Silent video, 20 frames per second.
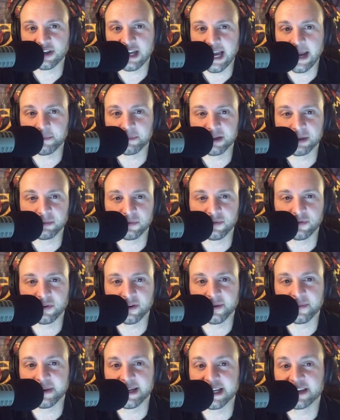happening
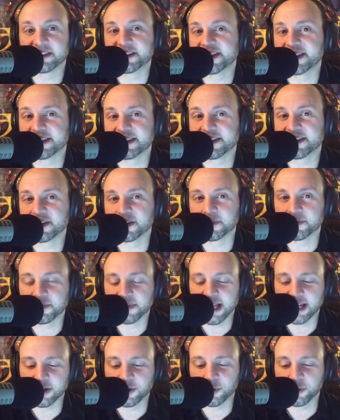before anybody else does. So,
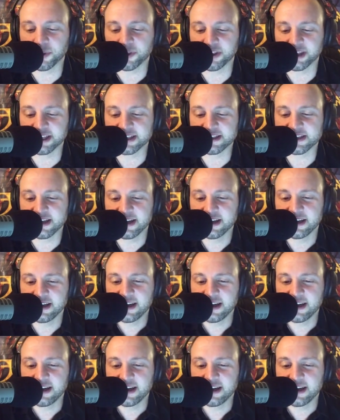a lot of cool things.